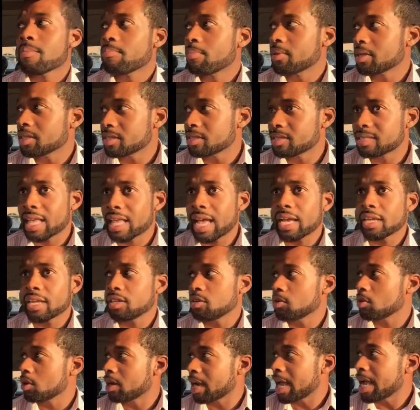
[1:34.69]
but it's that
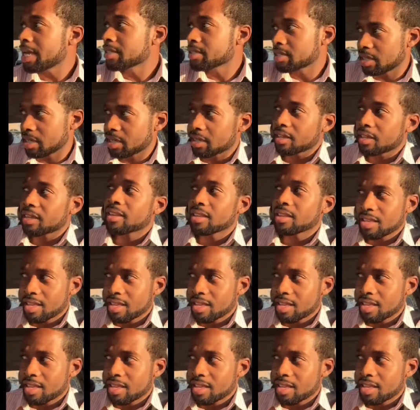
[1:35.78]
you are asking.